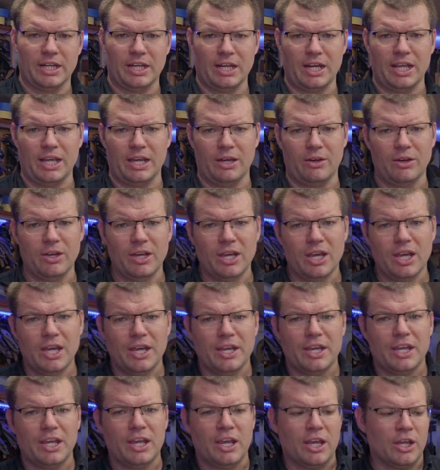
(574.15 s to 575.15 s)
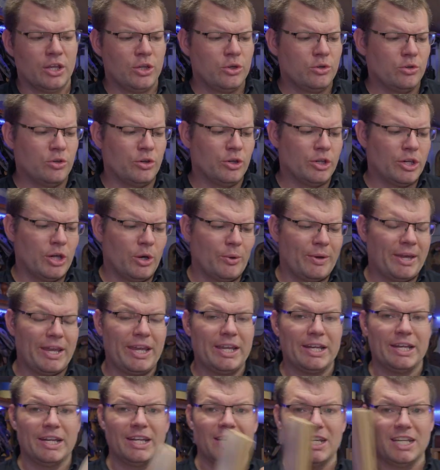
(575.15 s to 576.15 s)
Now you could go
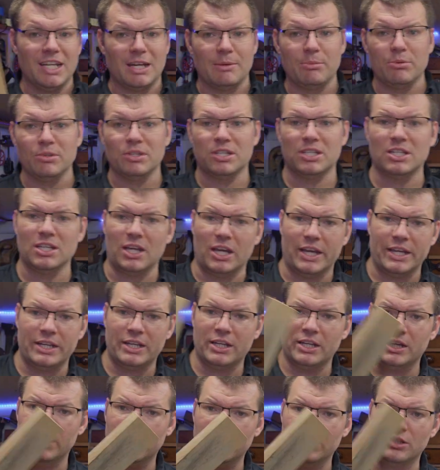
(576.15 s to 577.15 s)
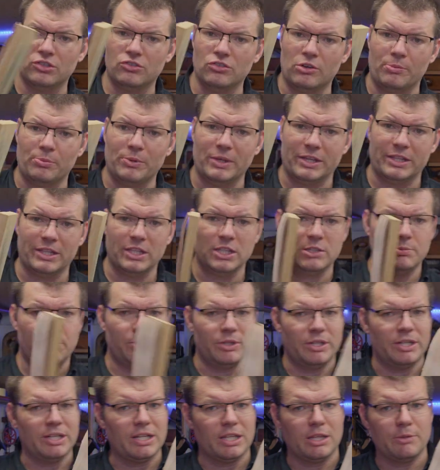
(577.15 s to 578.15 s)
ahead and double side a strop like this,
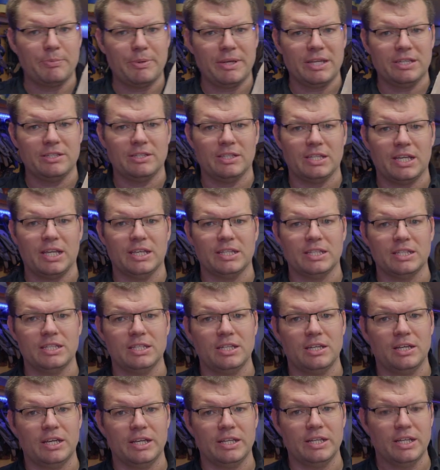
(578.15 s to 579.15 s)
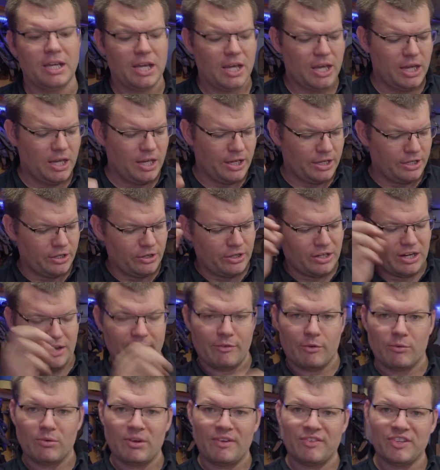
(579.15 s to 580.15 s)
put another piece on the other side, and you could
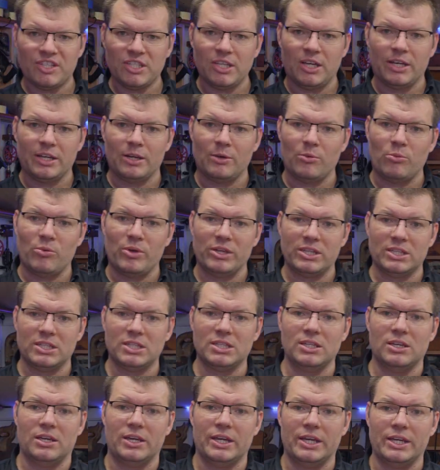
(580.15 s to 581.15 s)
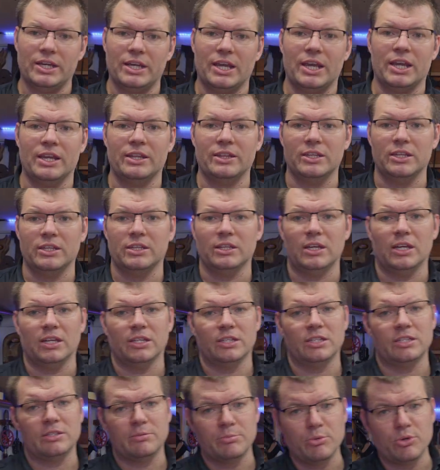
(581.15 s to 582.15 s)
have a rough side on one side and then a
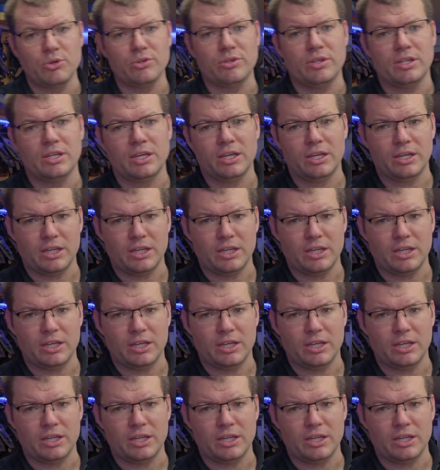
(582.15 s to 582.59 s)
smooth